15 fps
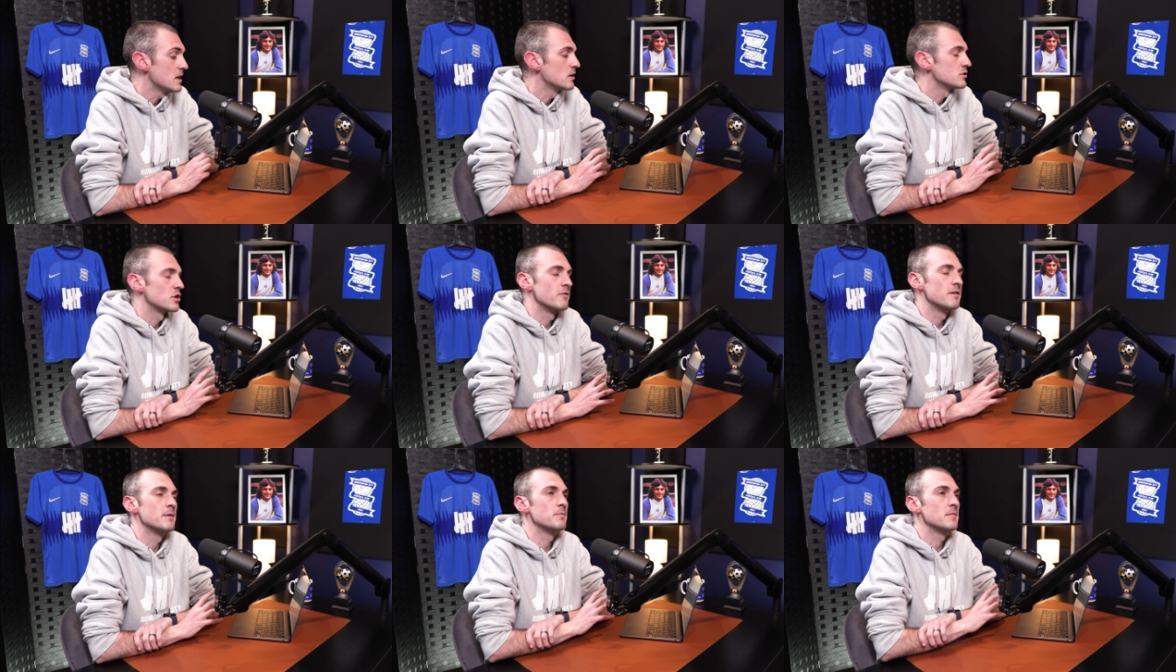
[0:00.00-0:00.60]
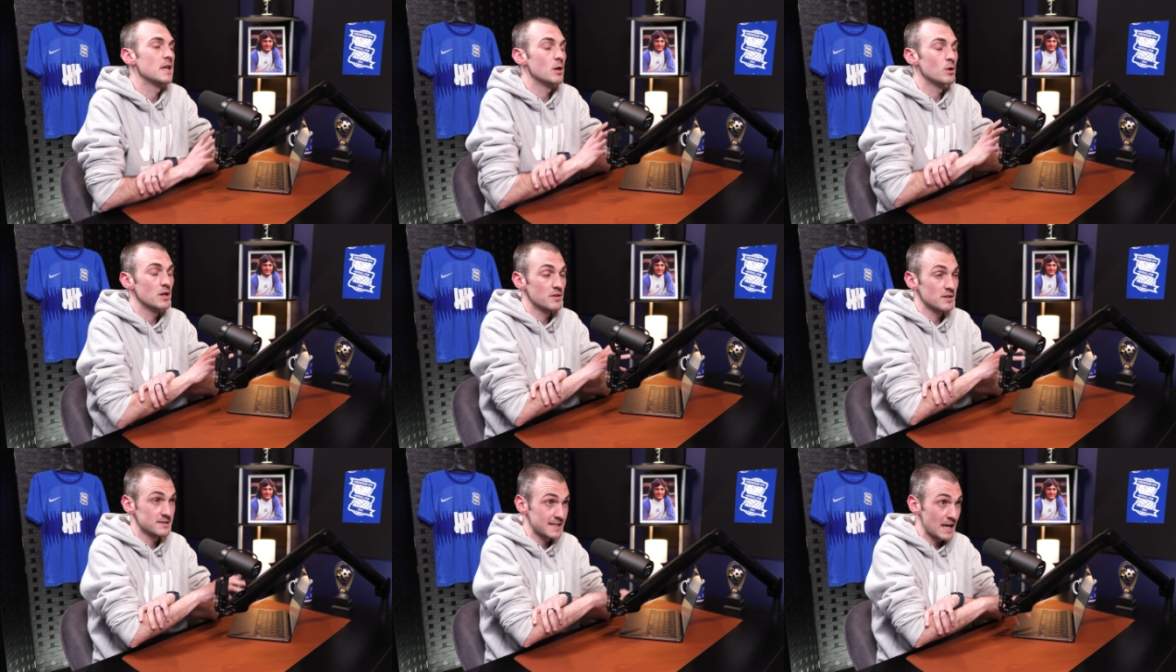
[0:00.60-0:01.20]
Sorry,
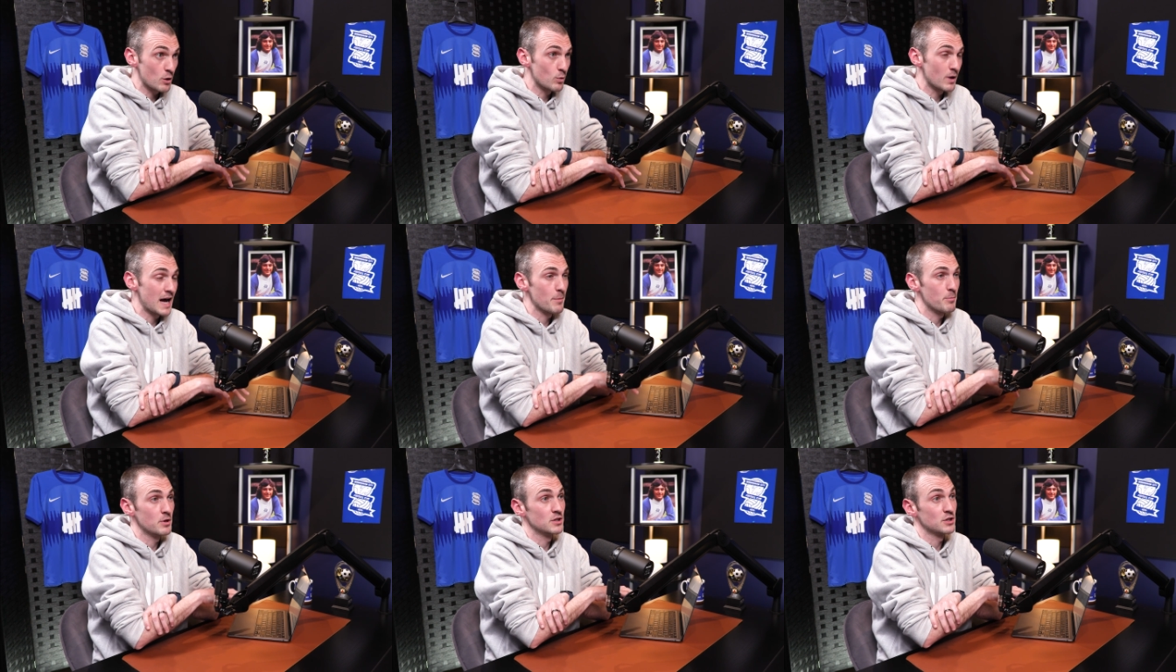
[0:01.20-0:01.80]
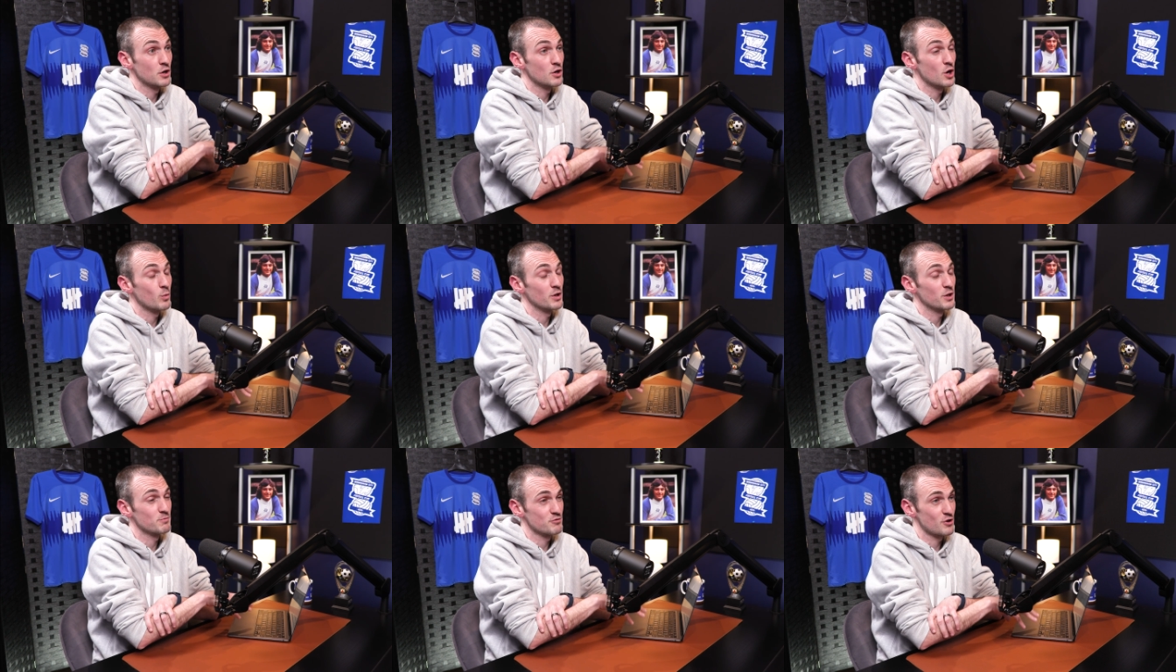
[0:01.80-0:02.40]
the sell will happen. I don't know
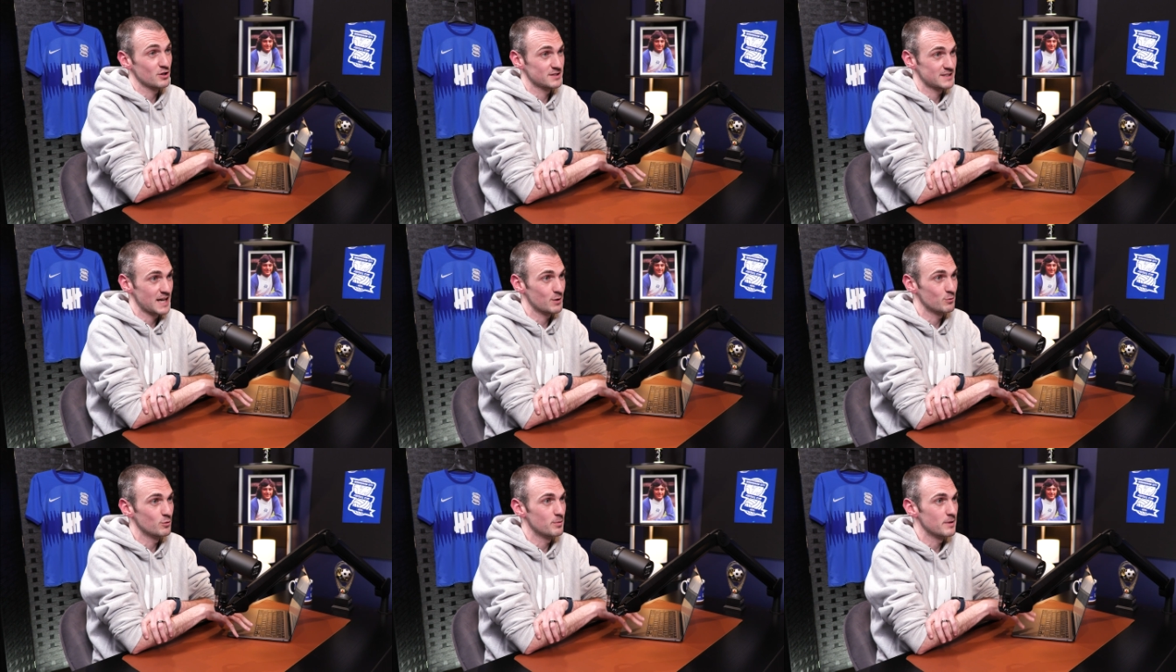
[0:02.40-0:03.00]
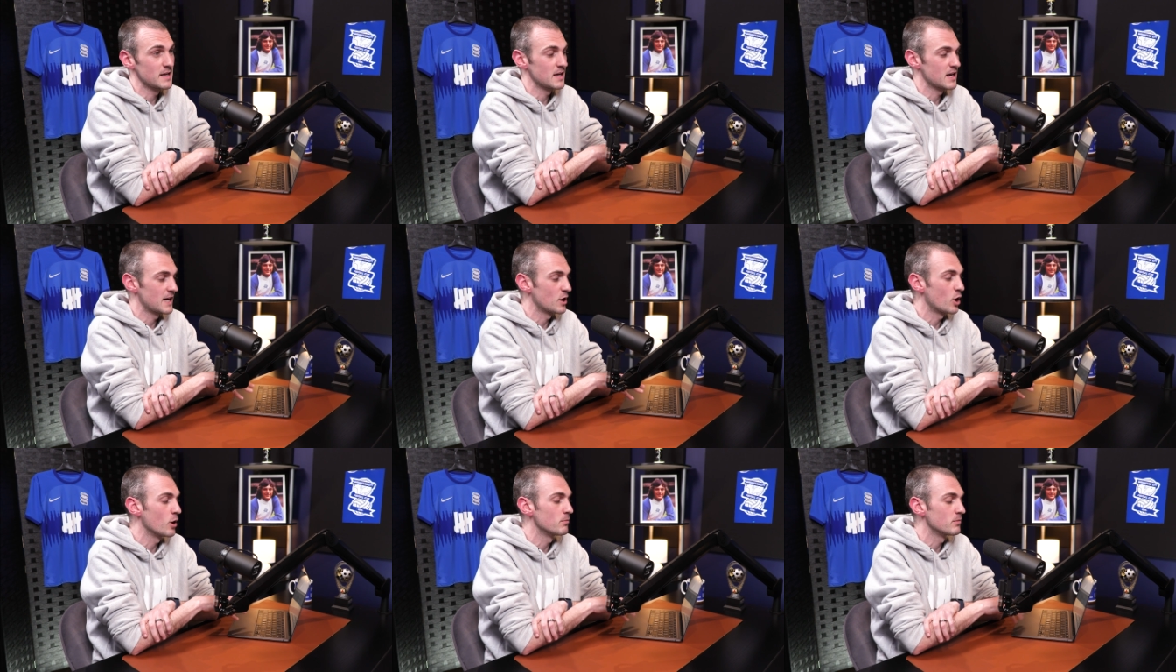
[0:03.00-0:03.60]
what the price tag will be,
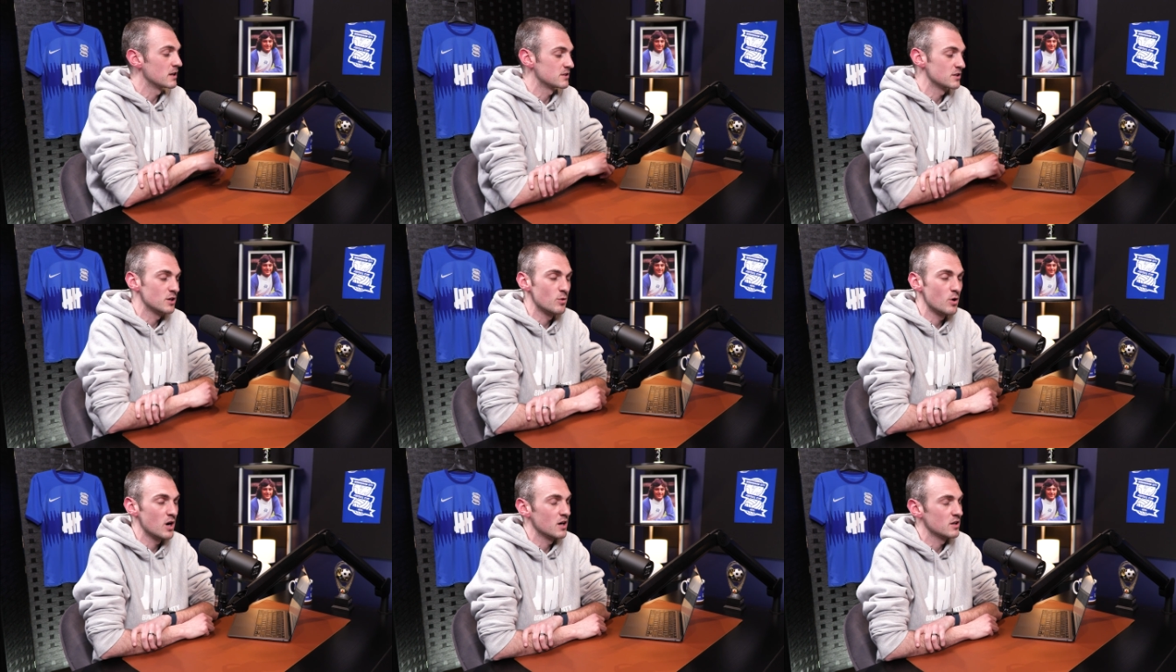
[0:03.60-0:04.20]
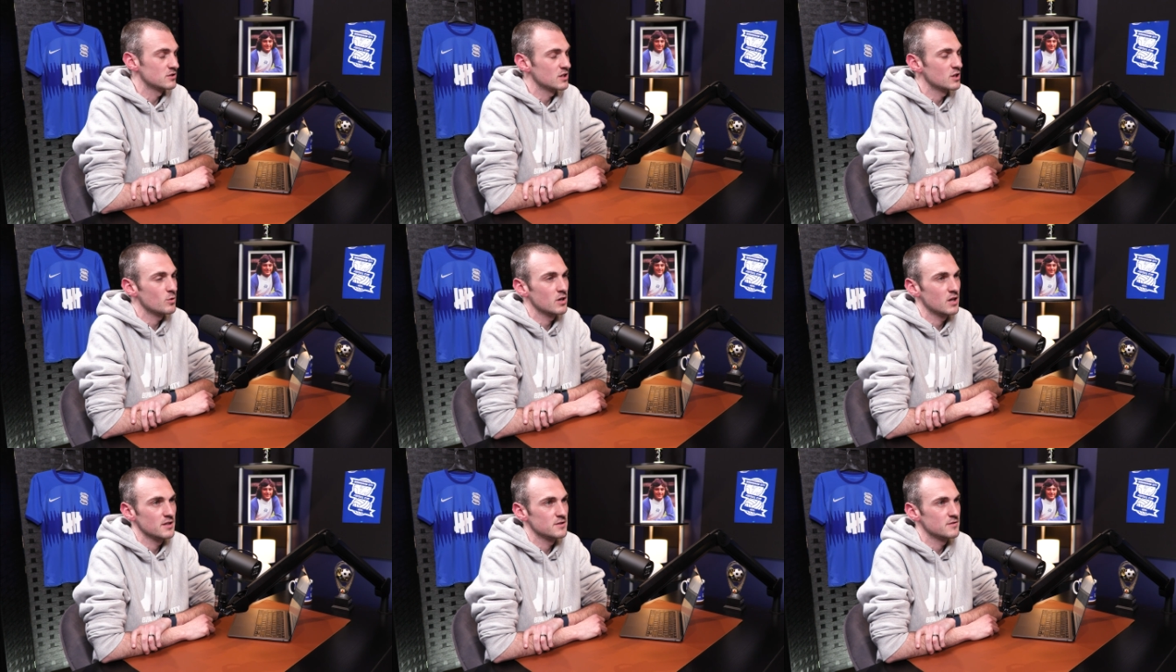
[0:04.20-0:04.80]
and I don't know why. I don't know
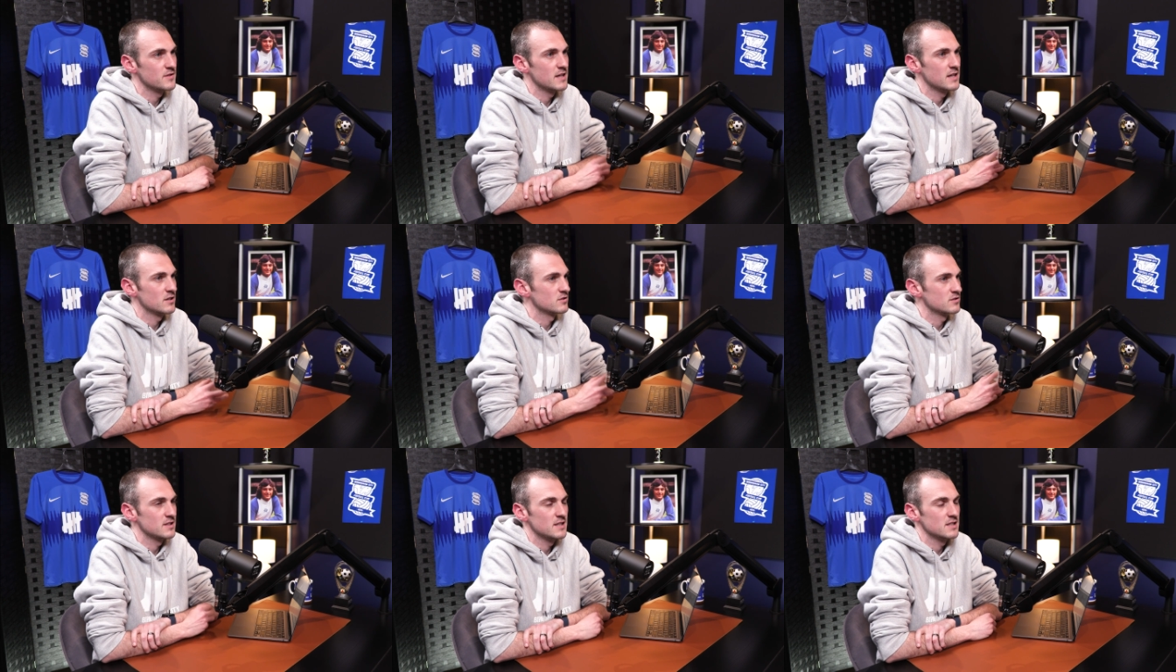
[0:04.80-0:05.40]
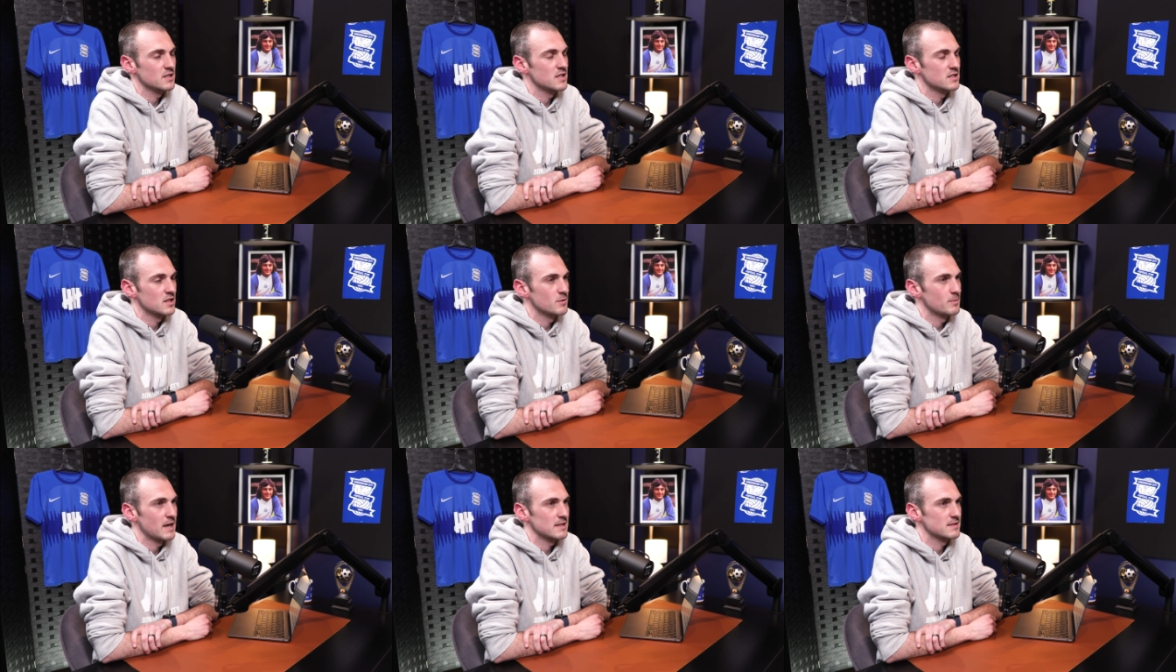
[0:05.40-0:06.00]
why I got this feeling. I just think it's
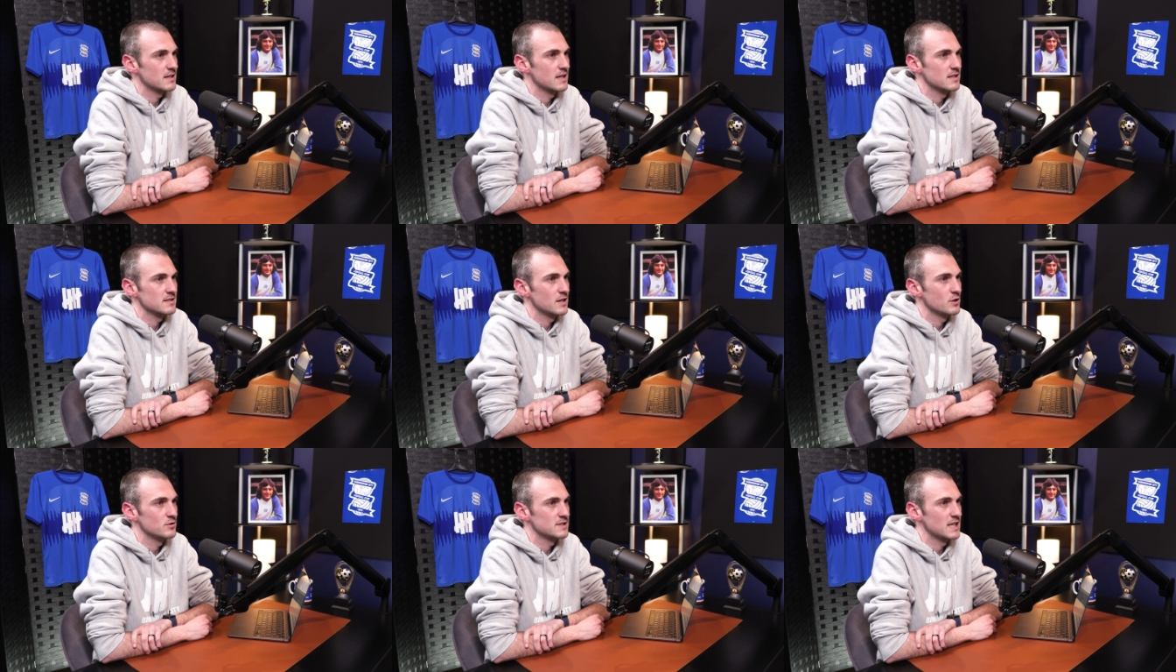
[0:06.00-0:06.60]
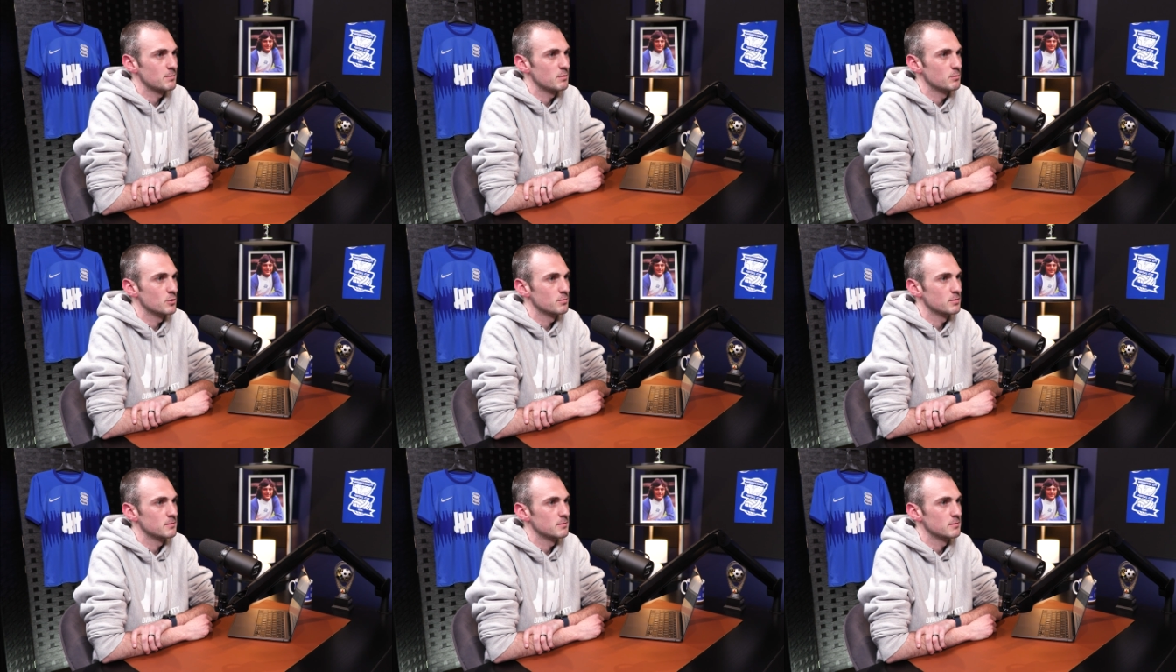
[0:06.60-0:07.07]
going to be Atalanta who snap him up.